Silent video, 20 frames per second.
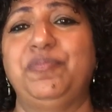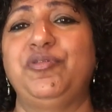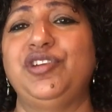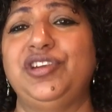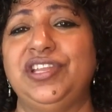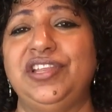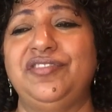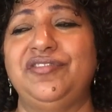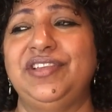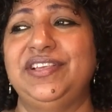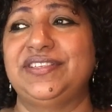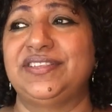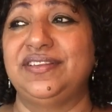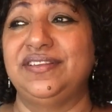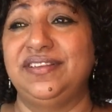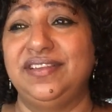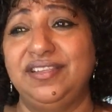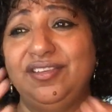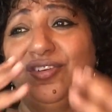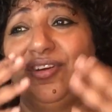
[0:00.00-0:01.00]
pretty
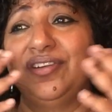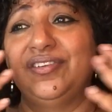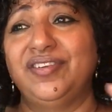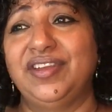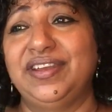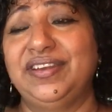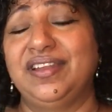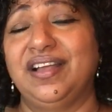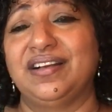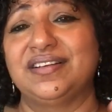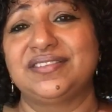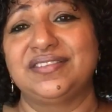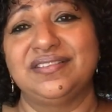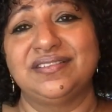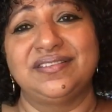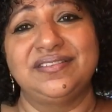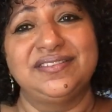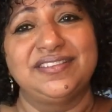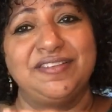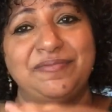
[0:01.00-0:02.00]
recently right, dark
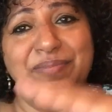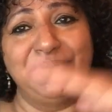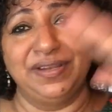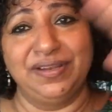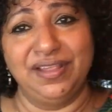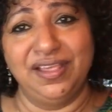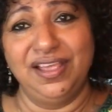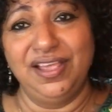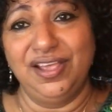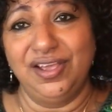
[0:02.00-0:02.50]
circles have been